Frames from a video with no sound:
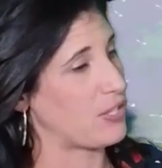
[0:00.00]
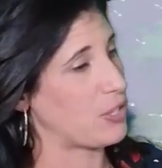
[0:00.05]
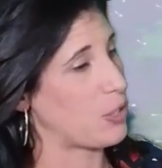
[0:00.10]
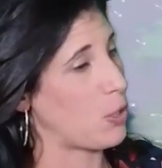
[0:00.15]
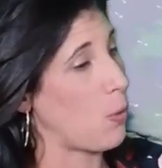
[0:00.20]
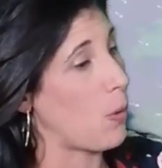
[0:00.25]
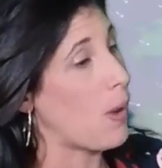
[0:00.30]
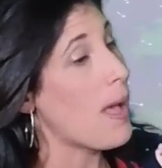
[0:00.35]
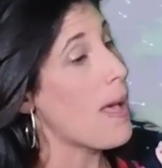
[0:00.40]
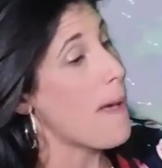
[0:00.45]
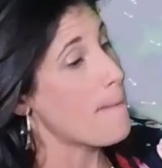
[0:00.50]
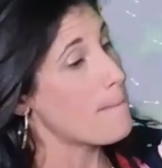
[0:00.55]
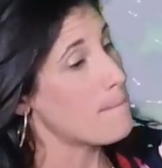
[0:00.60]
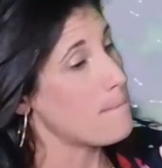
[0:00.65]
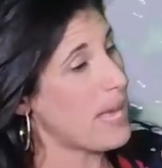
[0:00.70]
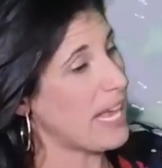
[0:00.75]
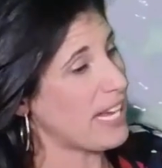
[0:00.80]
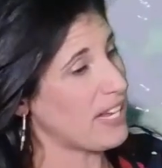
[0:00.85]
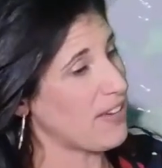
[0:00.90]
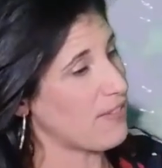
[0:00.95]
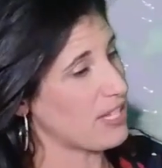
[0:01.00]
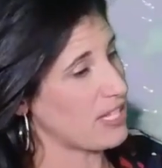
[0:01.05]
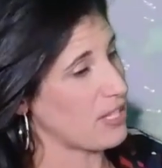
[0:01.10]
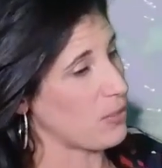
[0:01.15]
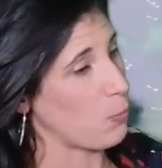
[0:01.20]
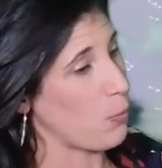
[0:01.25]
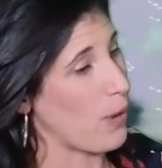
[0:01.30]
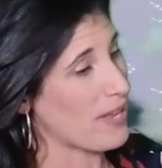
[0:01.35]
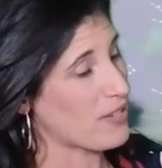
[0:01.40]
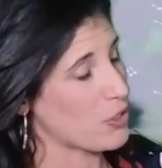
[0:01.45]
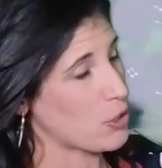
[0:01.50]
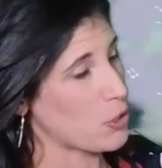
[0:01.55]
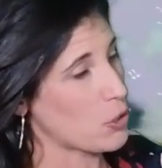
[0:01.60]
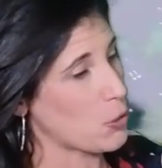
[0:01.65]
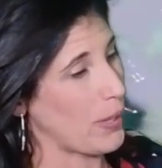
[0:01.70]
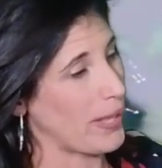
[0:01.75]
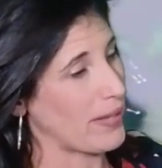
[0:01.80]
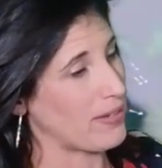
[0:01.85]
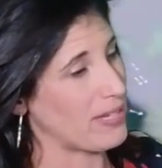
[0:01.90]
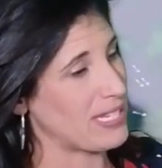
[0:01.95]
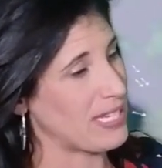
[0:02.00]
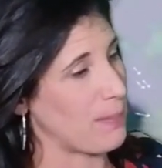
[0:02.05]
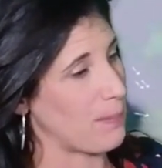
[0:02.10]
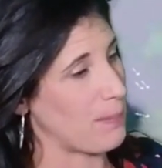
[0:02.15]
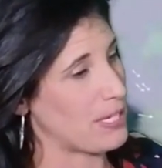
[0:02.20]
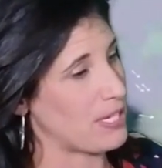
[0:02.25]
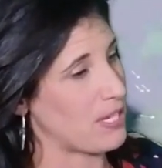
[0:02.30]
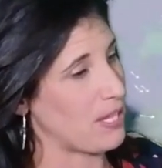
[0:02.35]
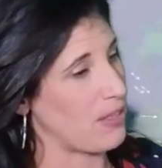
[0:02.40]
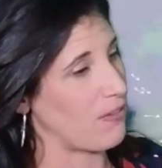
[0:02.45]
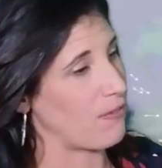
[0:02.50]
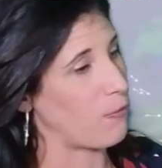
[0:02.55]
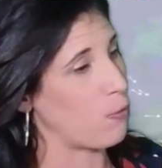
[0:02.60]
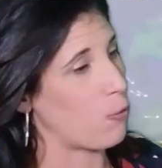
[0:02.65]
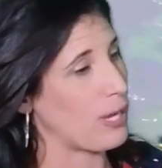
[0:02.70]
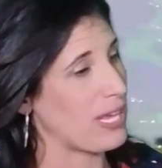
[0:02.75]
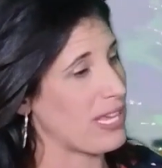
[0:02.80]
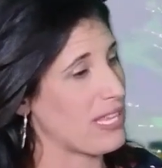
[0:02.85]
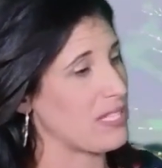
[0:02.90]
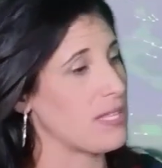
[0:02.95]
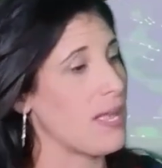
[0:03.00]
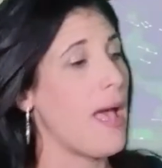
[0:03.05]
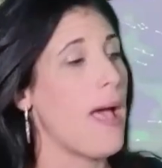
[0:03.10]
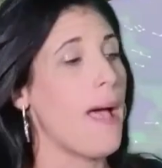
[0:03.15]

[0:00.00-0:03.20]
So many of us in western New England dip into the 40s,